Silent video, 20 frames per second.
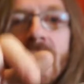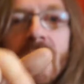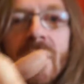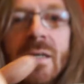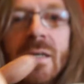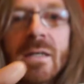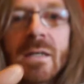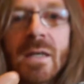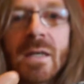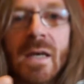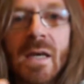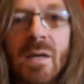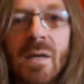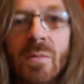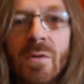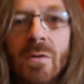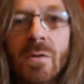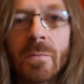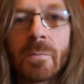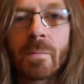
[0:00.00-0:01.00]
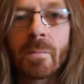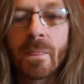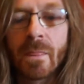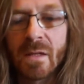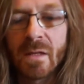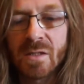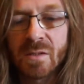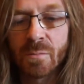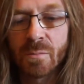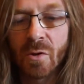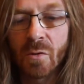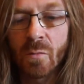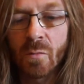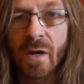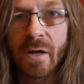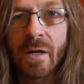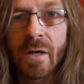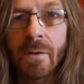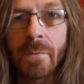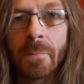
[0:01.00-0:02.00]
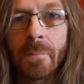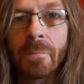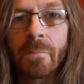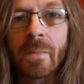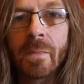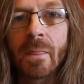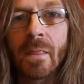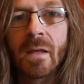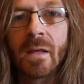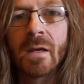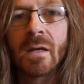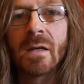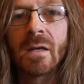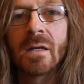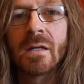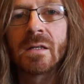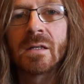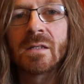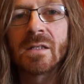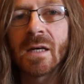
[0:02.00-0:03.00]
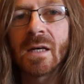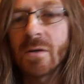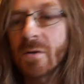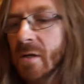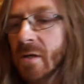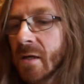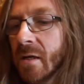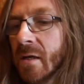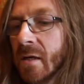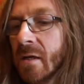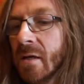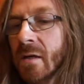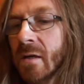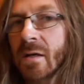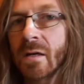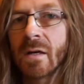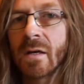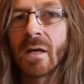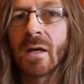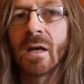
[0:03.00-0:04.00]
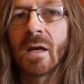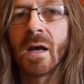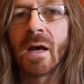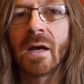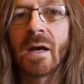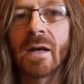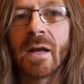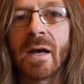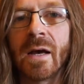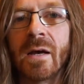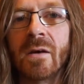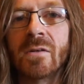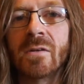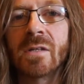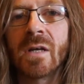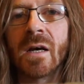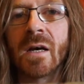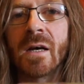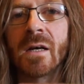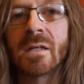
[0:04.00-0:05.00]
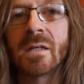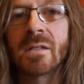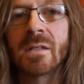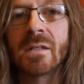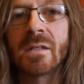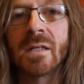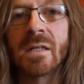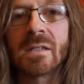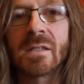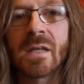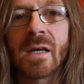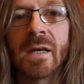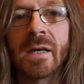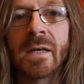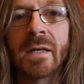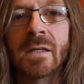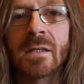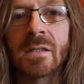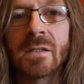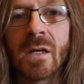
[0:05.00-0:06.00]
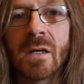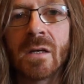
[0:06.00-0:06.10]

lead a cable, a small wire, down here and out at this end.